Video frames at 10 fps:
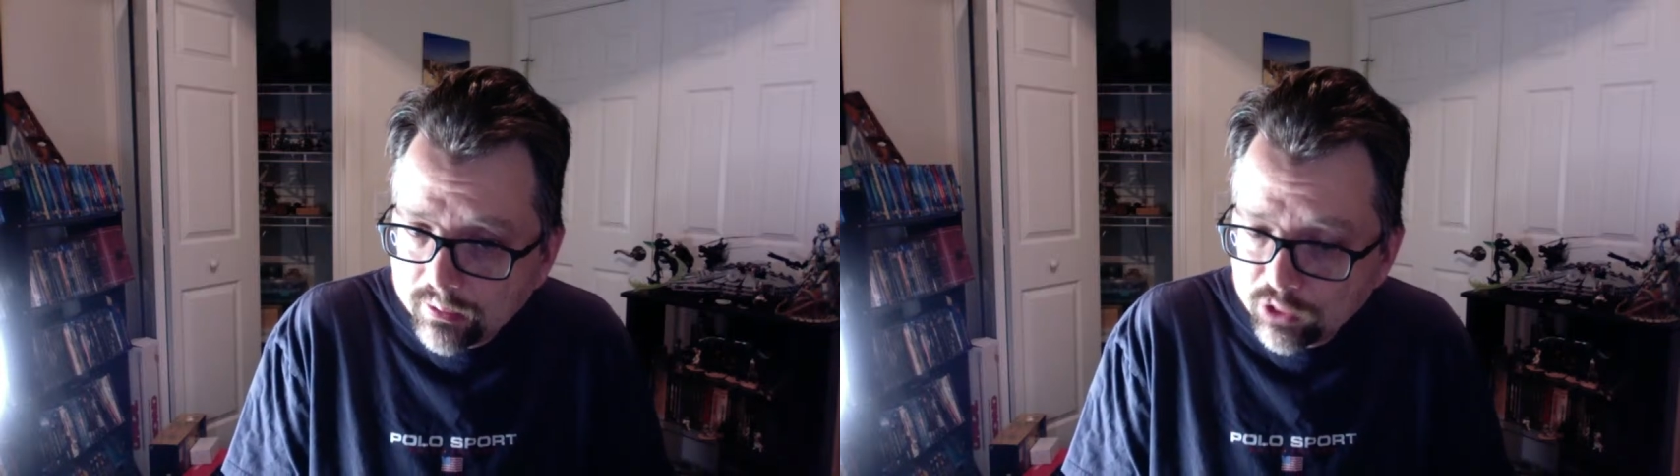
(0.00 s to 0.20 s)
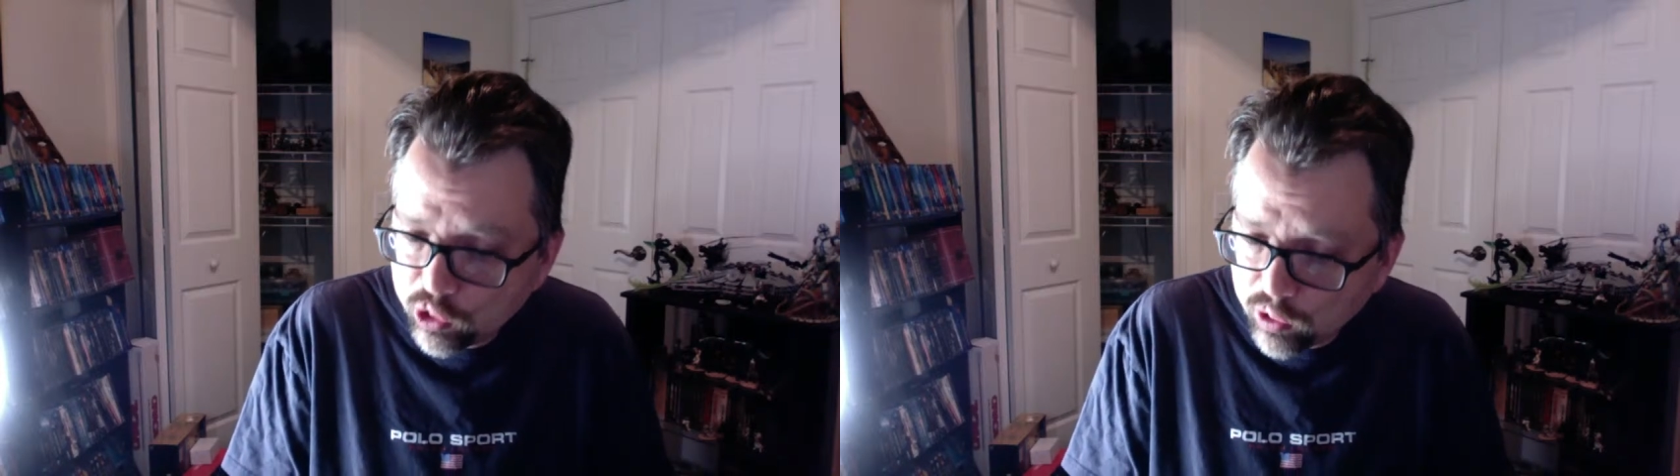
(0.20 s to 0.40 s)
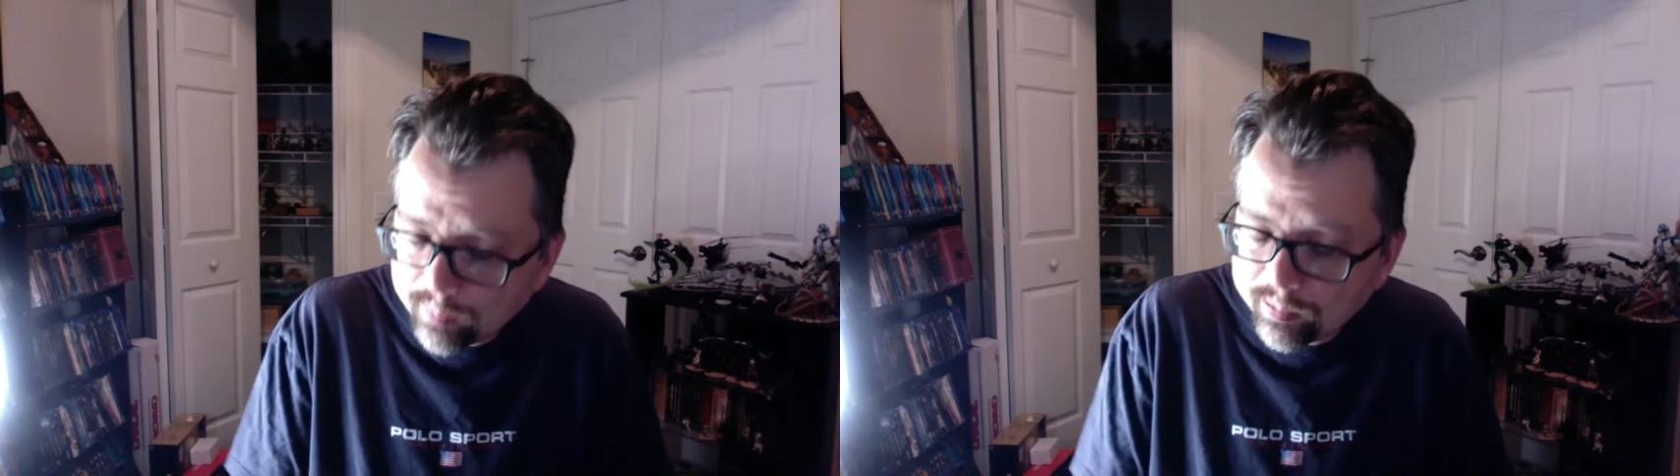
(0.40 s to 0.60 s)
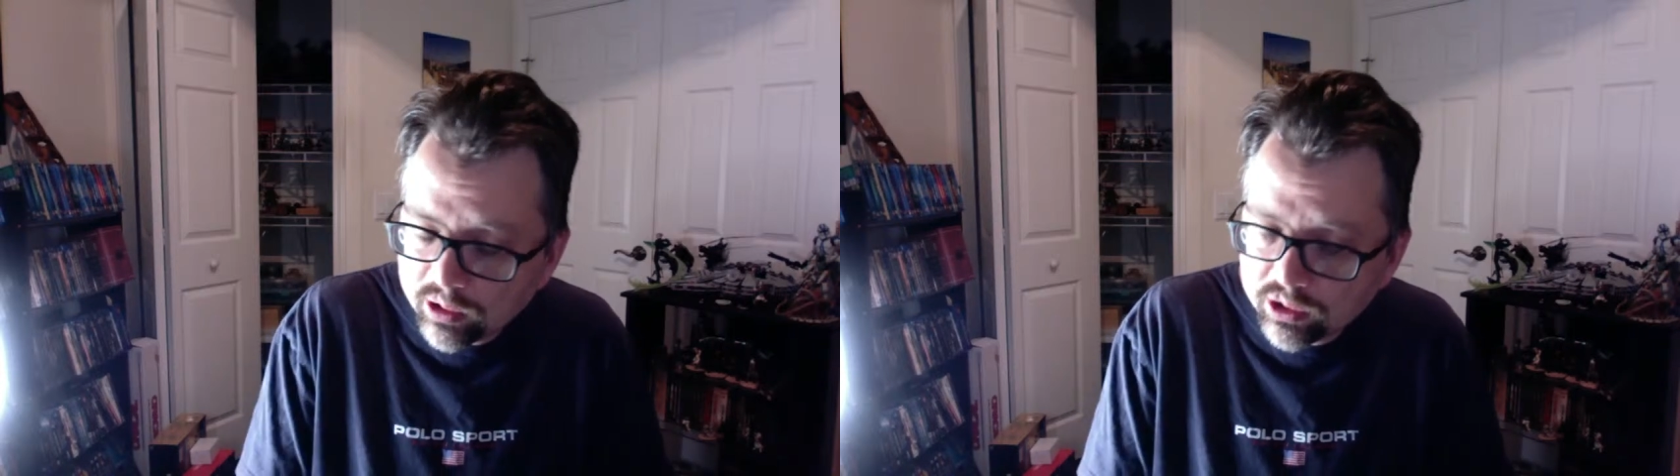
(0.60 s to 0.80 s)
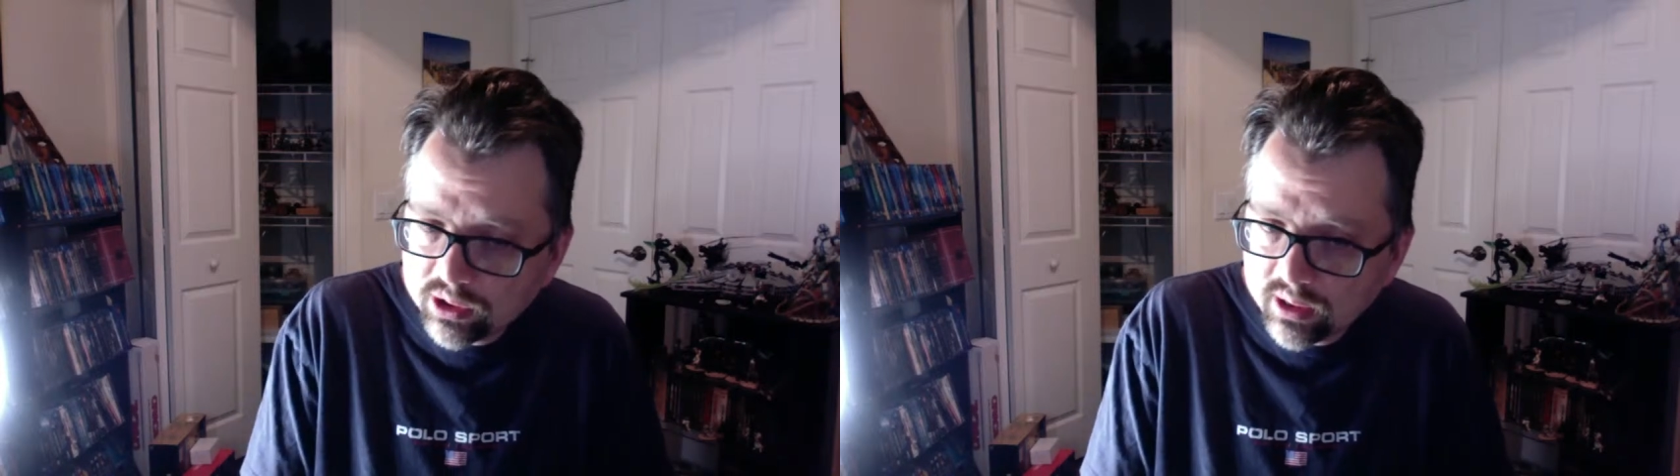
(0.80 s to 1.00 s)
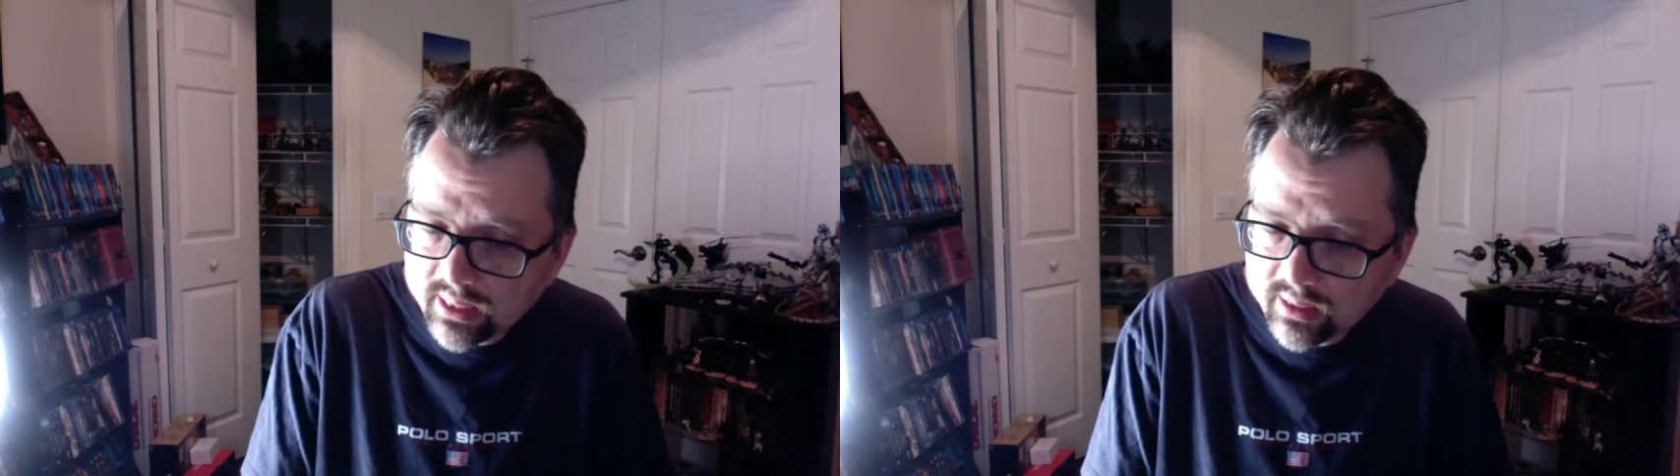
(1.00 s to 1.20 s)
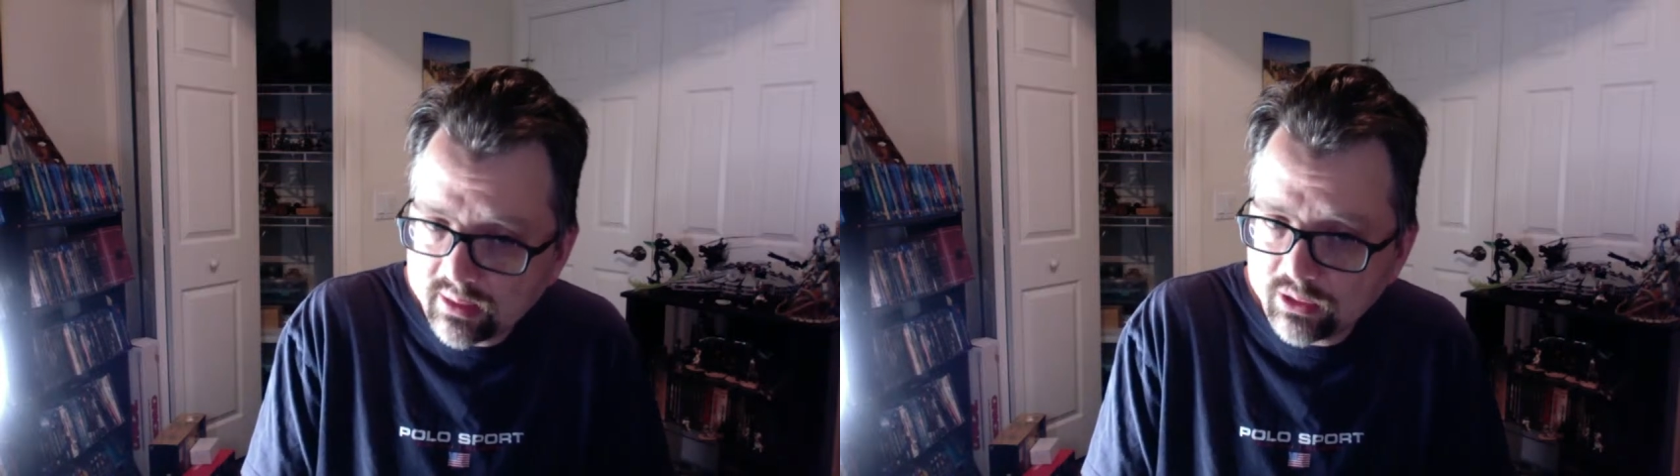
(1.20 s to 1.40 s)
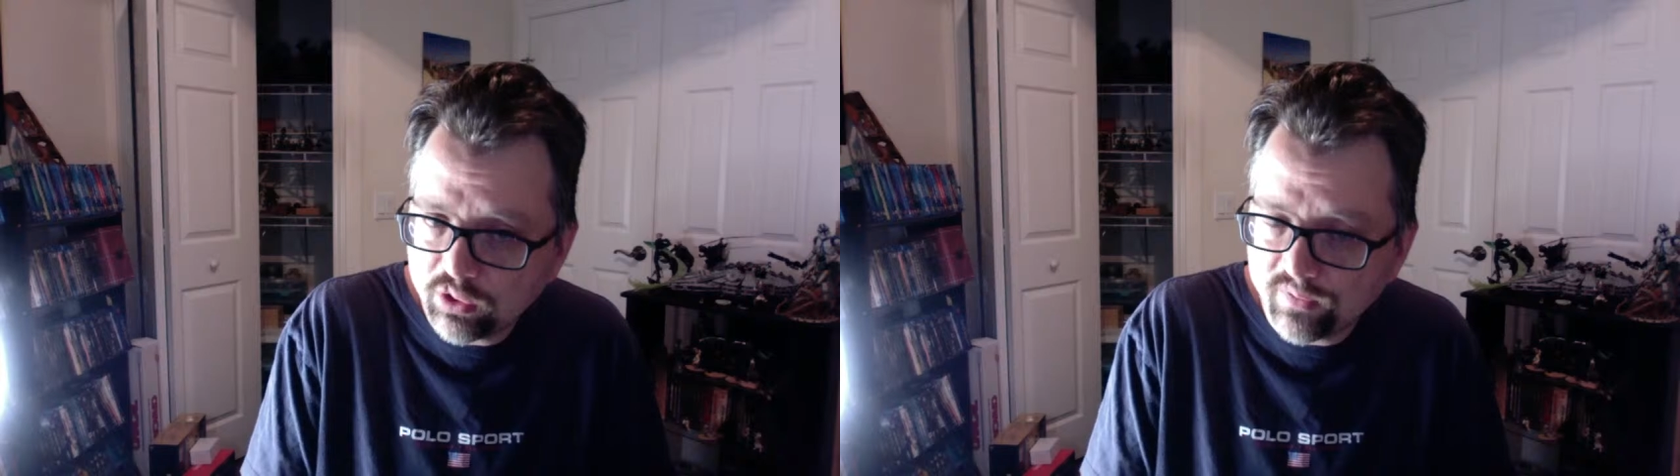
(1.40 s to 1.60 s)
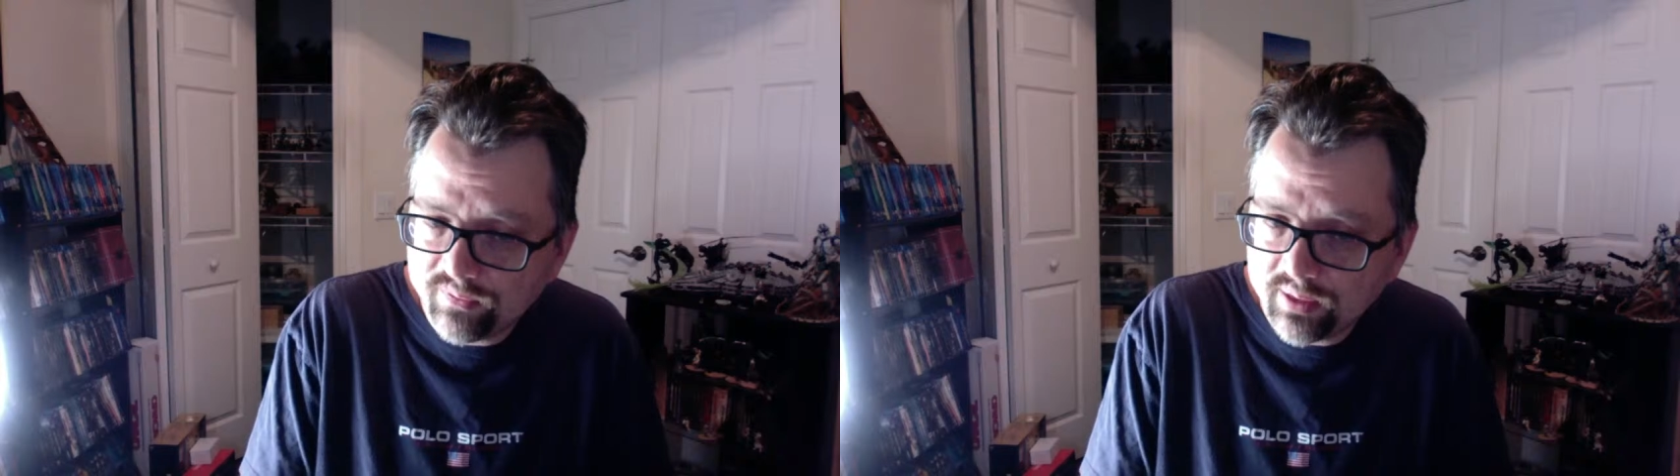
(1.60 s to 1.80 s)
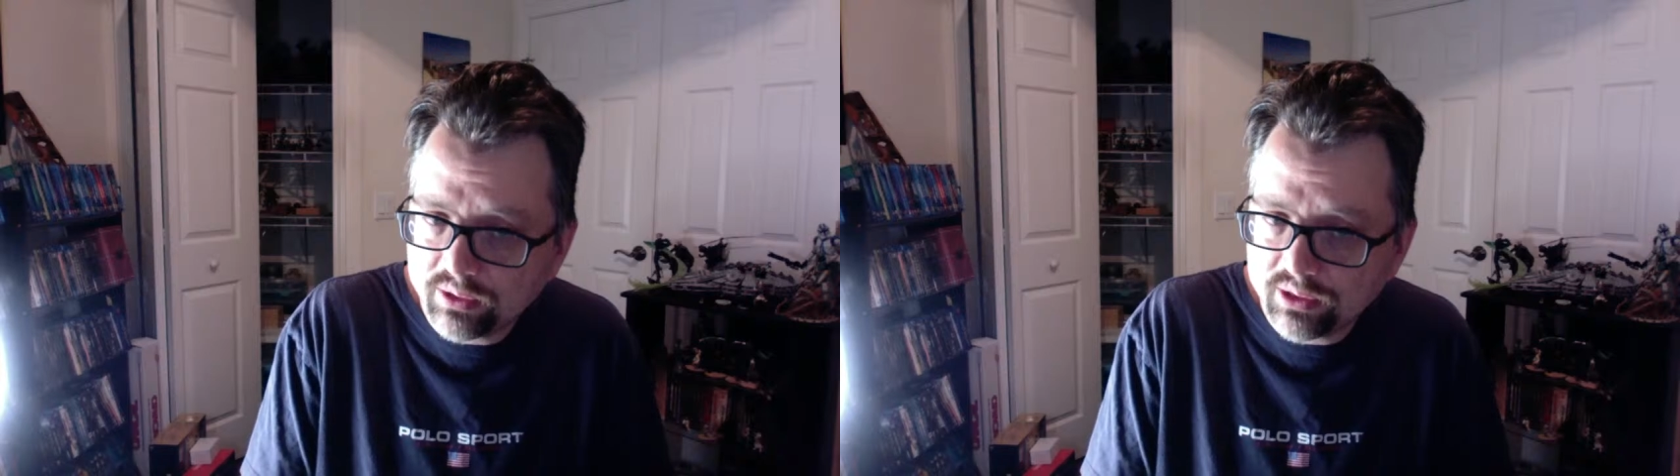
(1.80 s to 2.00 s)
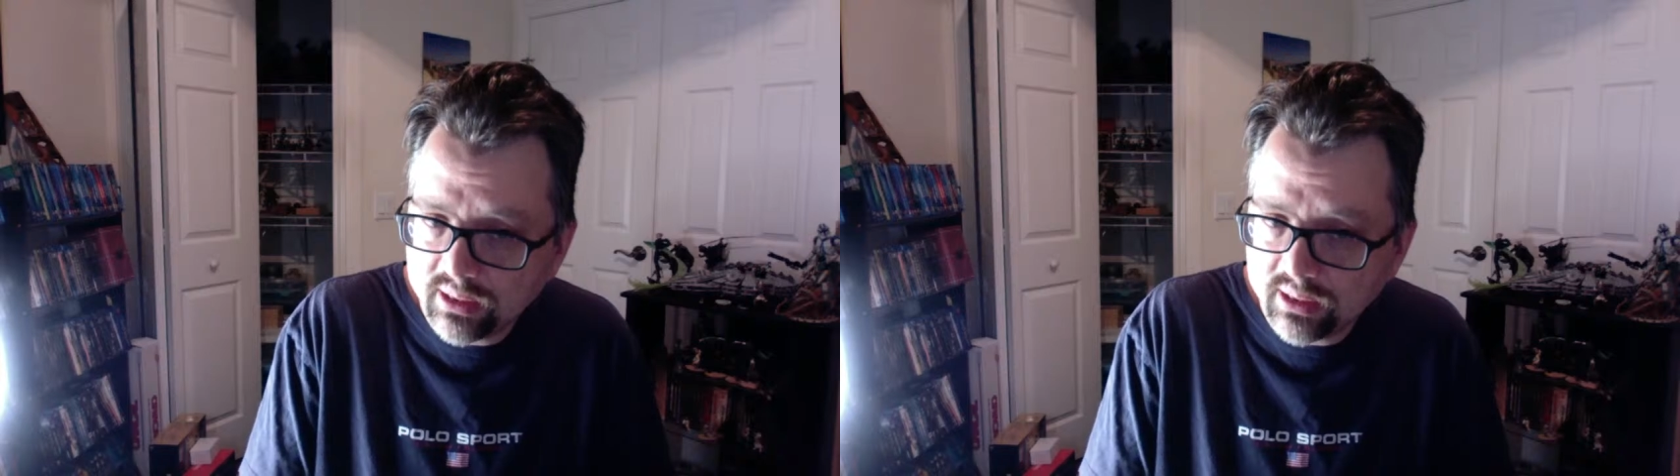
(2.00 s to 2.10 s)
to a person like this who feels